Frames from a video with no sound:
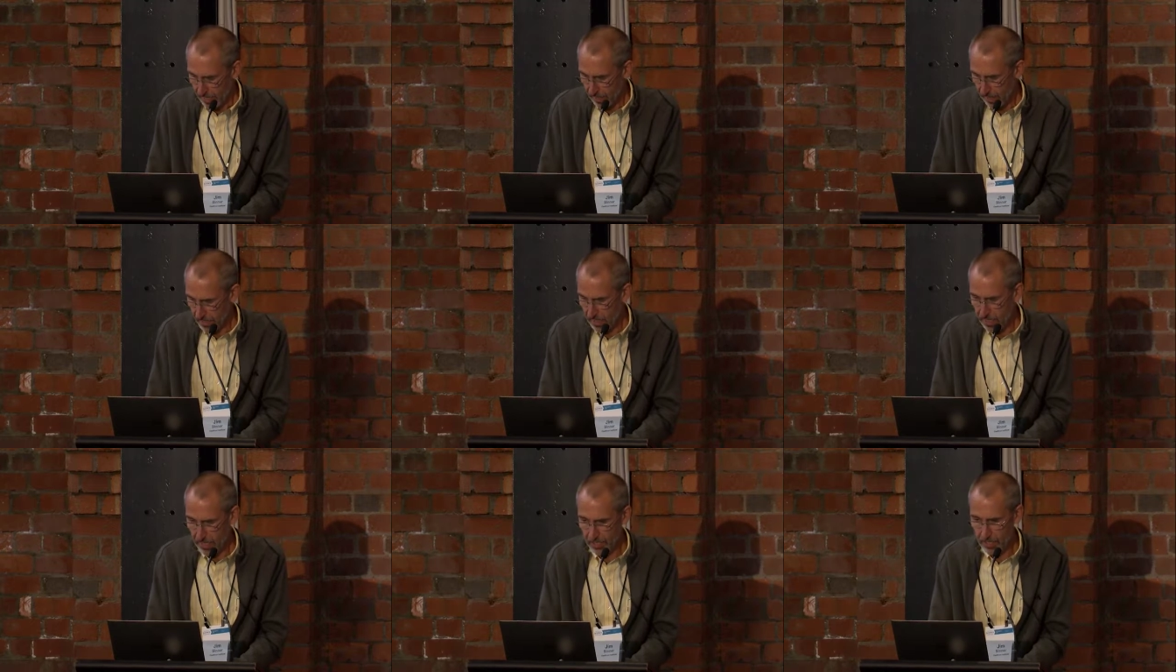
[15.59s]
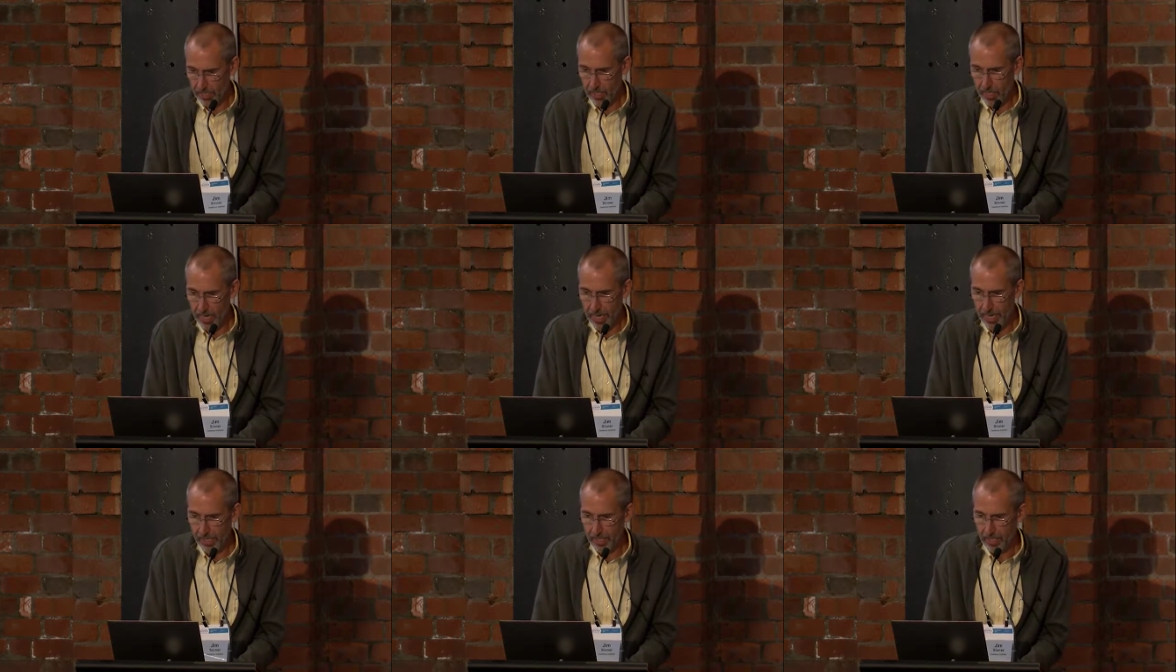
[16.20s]
listed on the
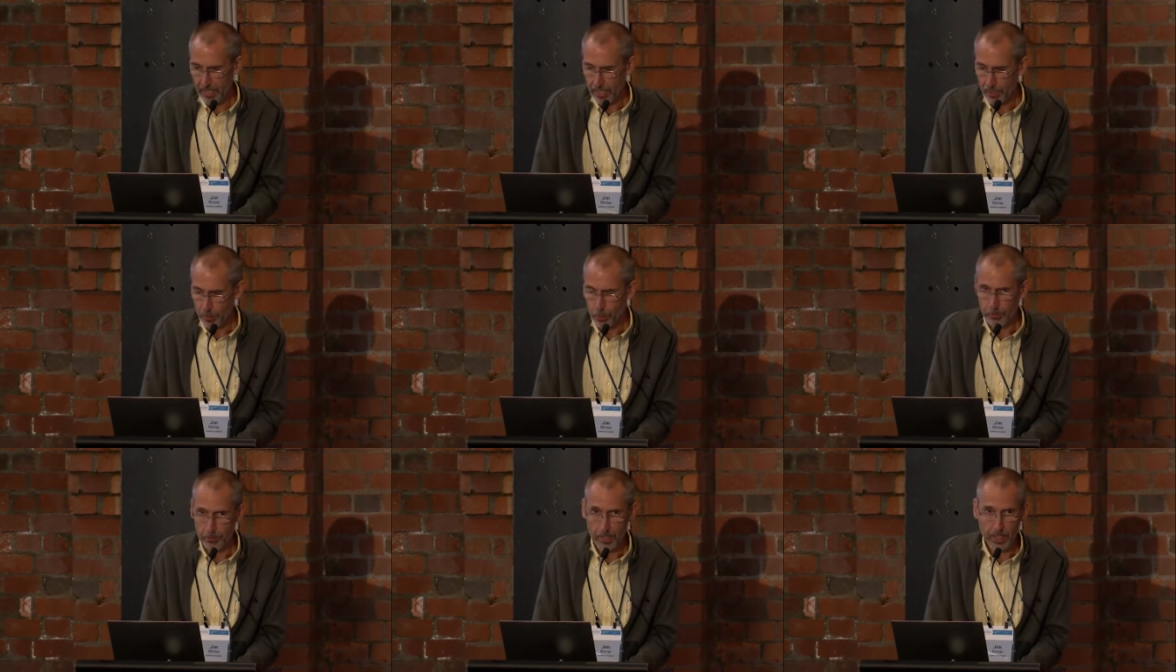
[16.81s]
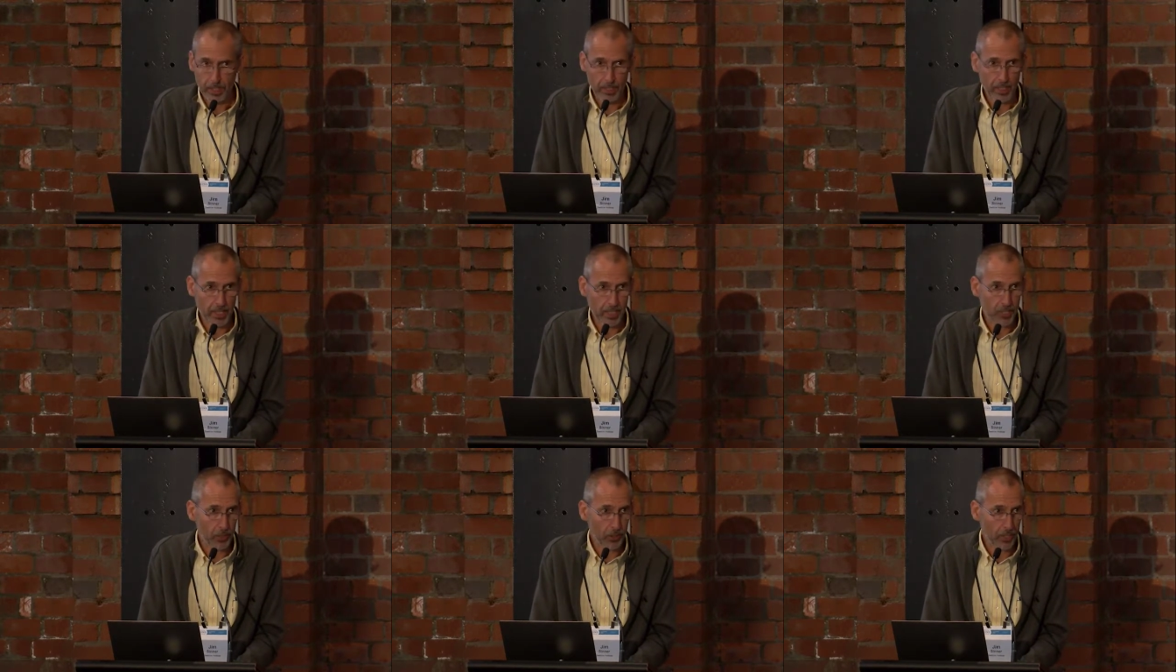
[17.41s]
slide who've done
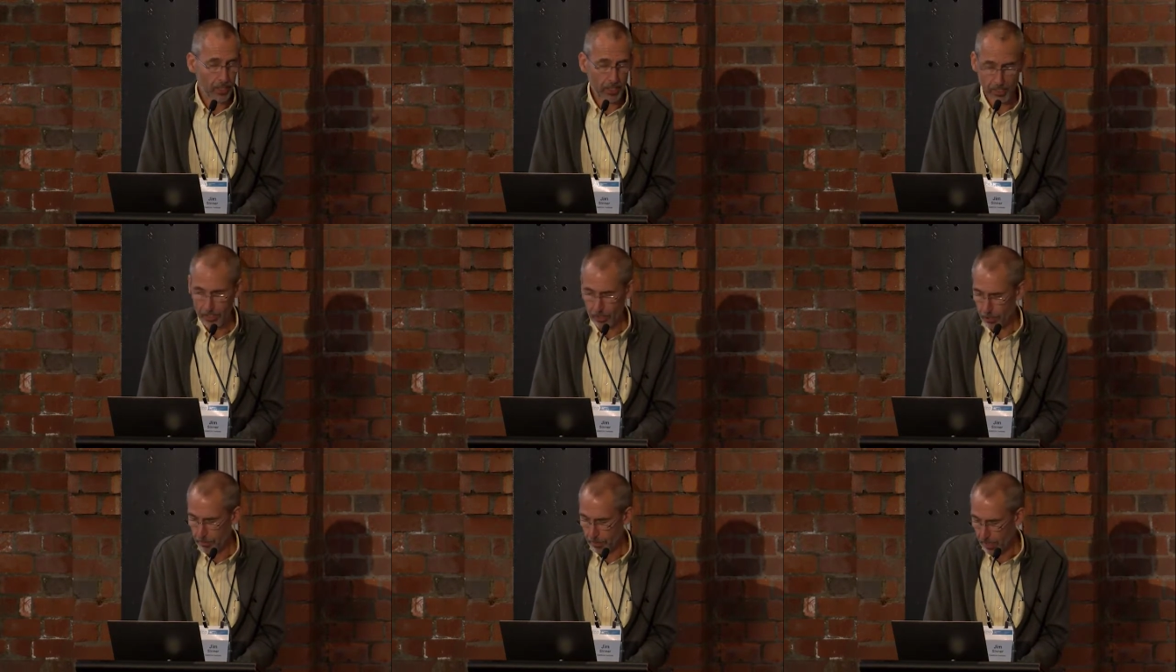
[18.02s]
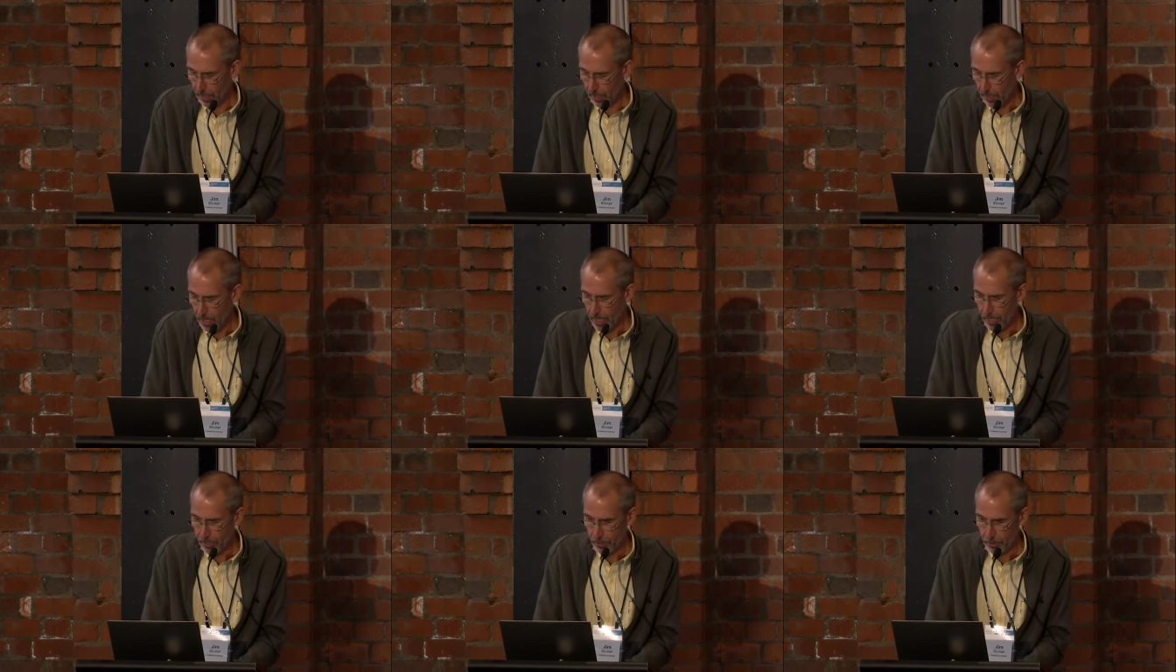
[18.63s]
uh, certainly contributed a
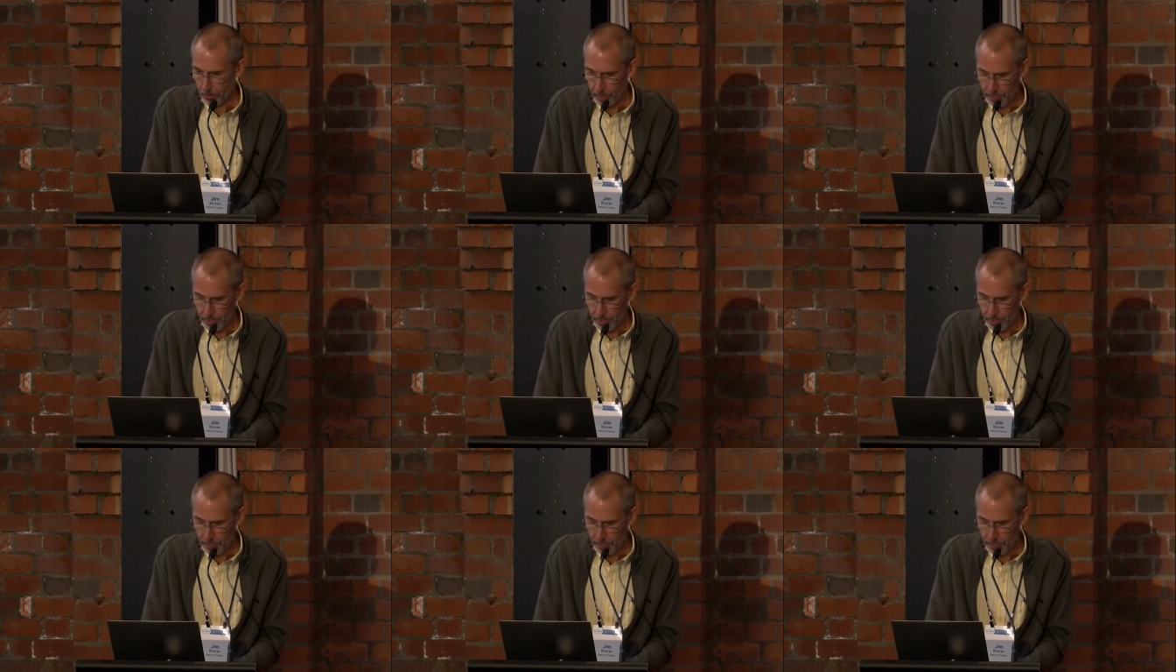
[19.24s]
lot to